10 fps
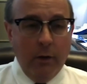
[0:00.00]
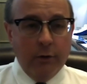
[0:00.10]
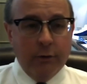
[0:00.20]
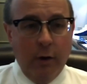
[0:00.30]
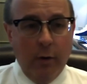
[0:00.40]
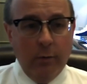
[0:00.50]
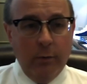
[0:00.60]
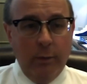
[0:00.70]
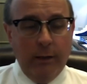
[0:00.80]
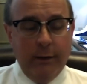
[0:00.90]
So
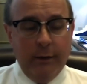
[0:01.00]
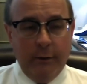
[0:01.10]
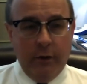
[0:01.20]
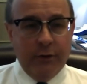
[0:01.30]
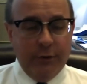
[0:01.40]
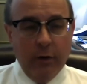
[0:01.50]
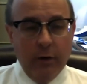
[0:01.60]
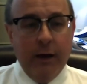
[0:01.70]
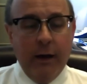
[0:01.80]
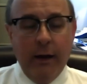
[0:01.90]
we did a little
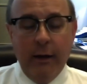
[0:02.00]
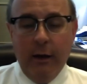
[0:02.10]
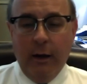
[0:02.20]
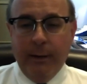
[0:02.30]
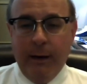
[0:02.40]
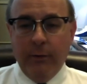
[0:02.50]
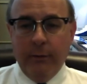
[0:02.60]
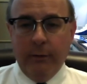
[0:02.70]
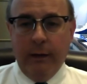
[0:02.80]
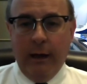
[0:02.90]
survey
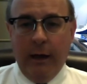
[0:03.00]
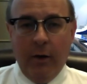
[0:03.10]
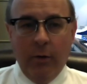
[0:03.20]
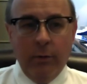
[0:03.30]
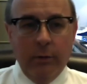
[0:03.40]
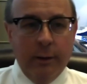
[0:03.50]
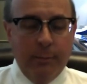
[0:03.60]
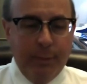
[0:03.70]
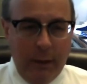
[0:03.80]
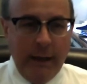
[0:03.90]
about how
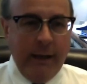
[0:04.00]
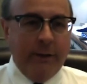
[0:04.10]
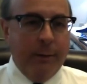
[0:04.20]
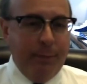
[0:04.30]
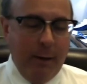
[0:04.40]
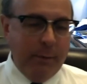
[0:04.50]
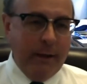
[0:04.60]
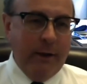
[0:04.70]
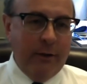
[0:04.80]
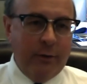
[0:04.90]
compliant the
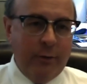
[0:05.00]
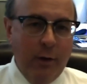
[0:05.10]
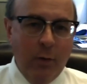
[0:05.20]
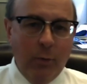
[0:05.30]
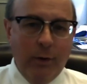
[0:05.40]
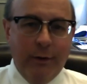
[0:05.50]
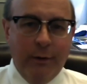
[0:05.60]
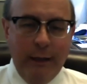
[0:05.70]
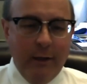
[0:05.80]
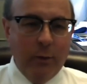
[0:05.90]
public is with the
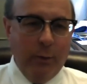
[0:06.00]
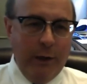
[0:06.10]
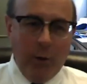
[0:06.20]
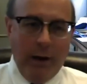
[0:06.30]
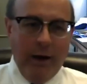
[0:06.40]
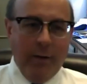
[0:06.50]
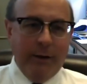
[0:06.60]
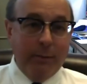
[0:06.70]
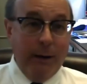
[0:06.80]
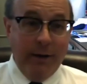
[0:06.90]
legal
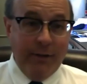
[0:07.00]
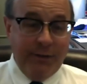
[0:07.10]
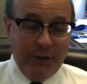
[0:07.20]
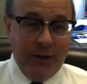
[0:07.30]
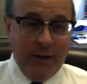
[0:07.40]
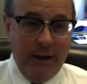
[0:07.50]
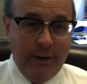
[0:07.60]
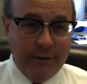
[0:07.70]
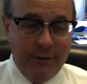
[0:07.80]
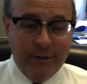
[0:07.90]
requirement to buy a fishing
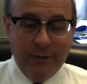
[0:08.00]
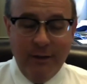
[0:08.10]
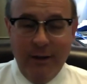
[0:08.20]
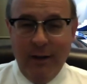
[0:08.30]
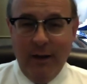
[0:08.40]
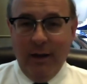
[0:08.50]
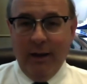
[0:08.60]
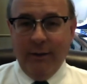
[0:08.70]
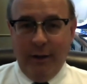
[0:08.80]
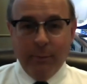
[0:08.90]
license.
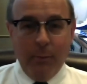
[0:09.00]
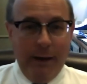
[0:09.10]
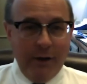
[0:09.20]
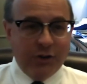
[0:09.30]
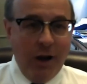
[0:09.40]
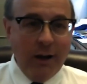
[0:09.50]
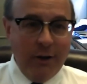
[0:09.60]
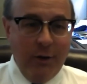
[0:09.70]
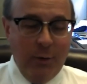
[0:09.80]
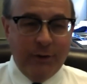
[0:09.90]
And the number may
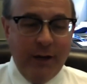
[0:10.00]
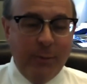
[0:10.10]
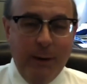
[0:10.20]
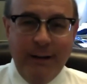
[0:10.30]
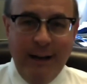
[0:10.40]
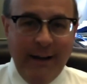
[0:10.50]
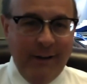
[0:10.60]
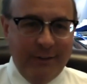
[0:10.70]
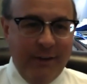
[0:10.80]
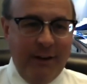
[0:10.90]
shock you. It's actually about
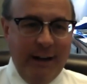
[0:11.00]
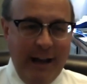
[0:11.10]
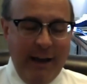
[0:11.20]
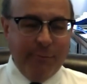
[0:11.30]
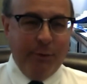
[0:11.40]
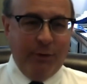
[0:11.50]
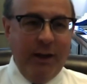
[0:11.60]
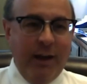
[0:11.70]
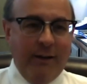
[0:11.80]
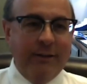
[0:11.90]

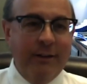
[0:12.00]
97.5%,